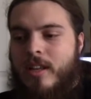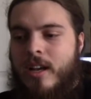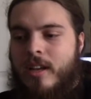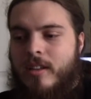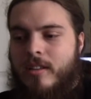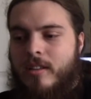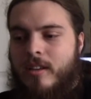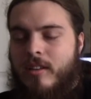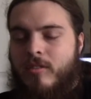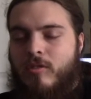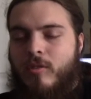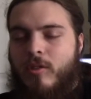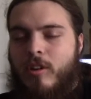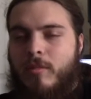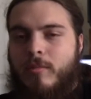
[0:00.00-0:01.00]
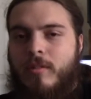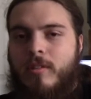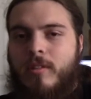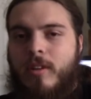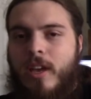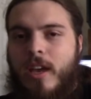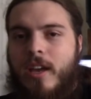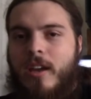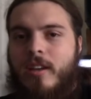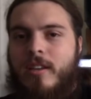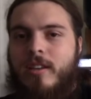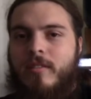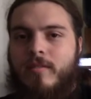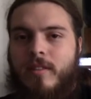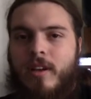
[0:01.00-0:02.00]
not enjoyable, and I
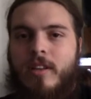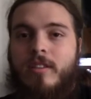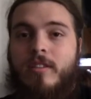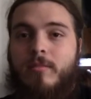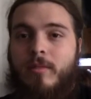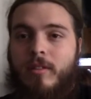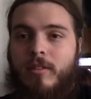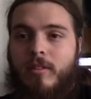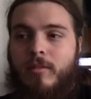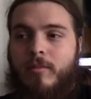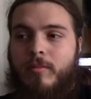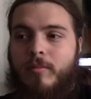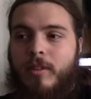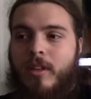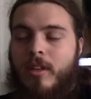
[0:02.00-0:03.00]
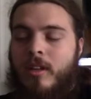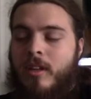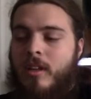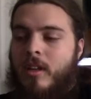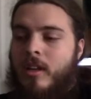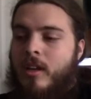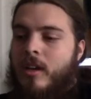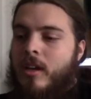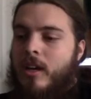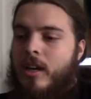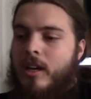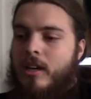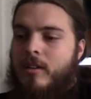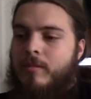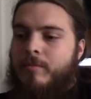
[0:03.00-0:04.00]
need to find something new.
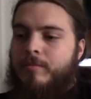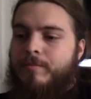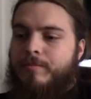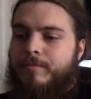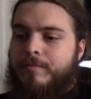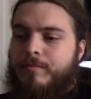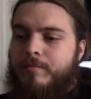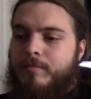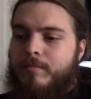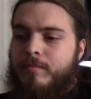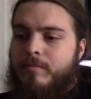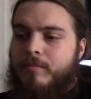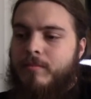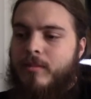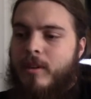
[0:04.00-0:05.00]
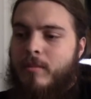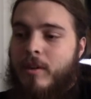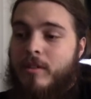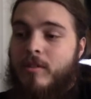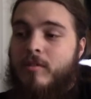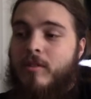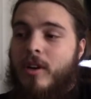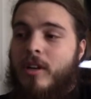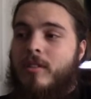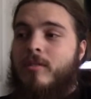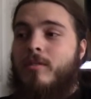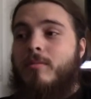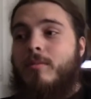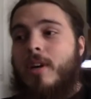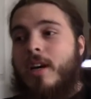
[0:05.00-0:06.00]
Um, I'm also trying
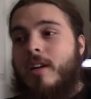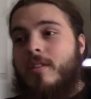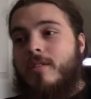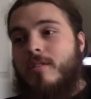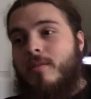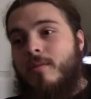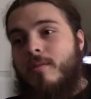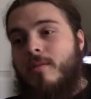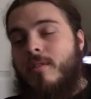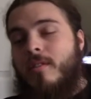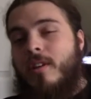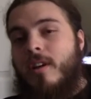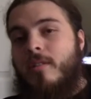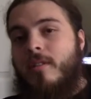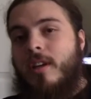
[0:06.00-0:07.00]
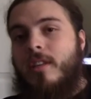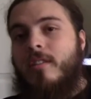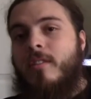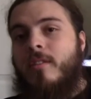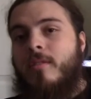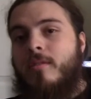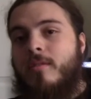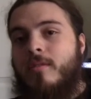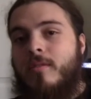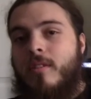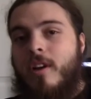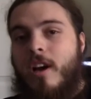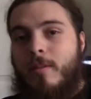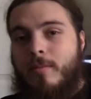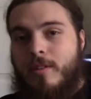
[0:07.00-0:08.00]
to apply to school. I like to go and do
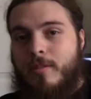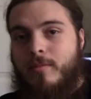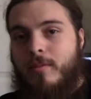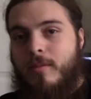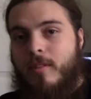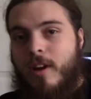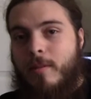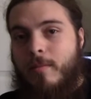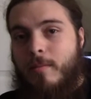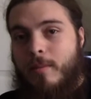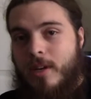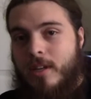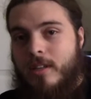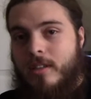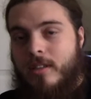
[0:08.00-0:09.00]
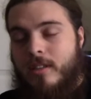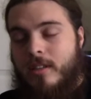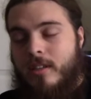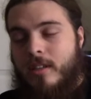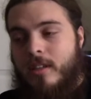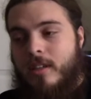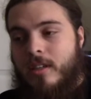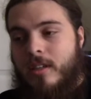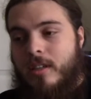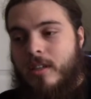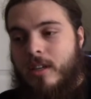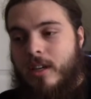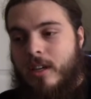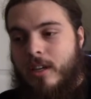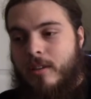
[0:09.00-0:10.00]
the commerce program in
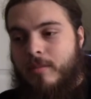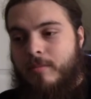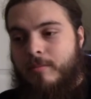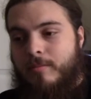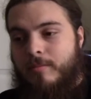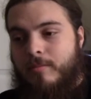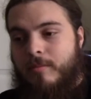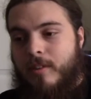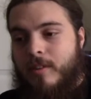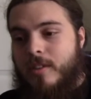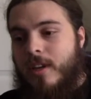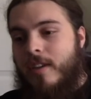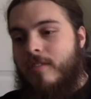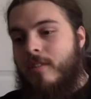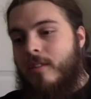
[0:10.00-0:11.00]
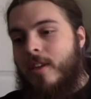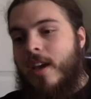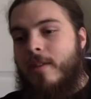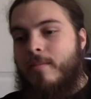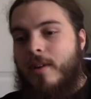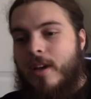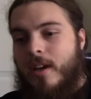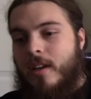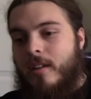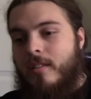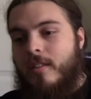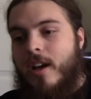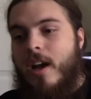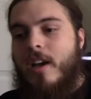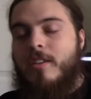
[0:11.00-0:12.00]
Munn. First I have to get my
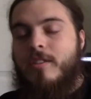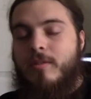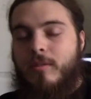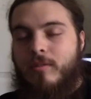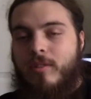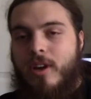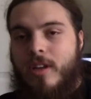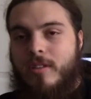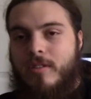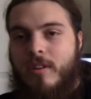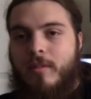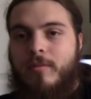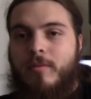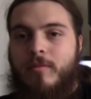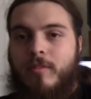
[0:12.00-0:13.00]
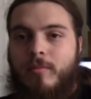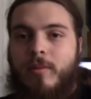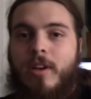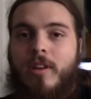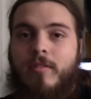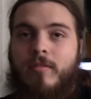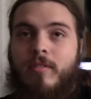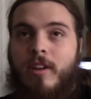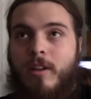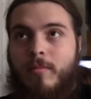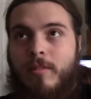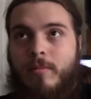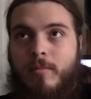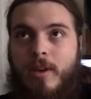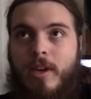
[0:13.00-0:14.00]
high school transcripts, which I'm waiting to come
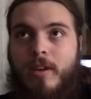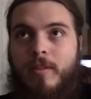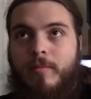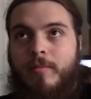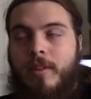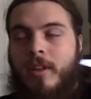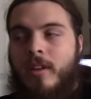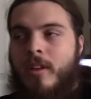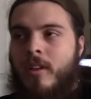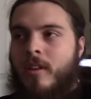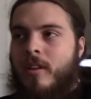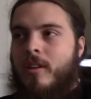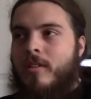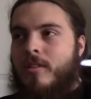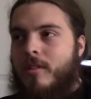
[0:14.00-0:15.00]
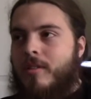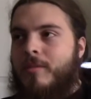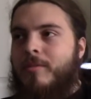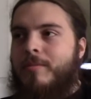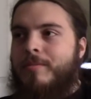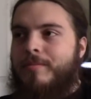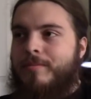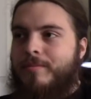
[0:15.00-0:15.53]
in the mail. So